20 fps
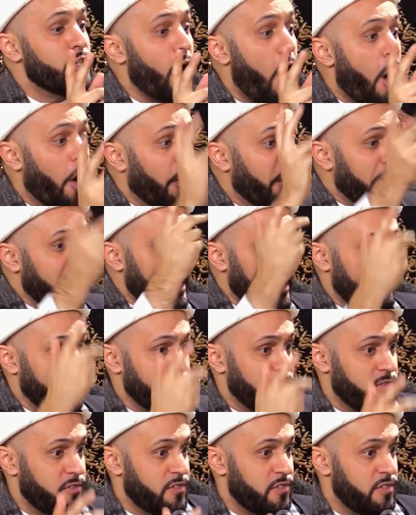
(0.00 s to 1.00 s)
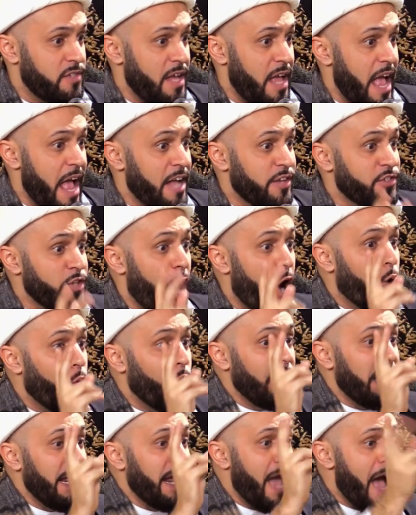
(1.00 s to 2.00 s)
guardians, as
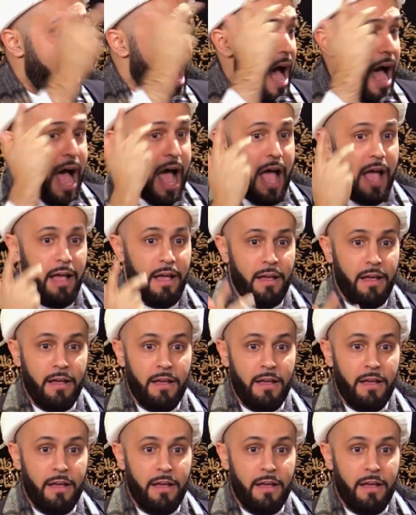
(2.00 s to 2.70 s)
awliya,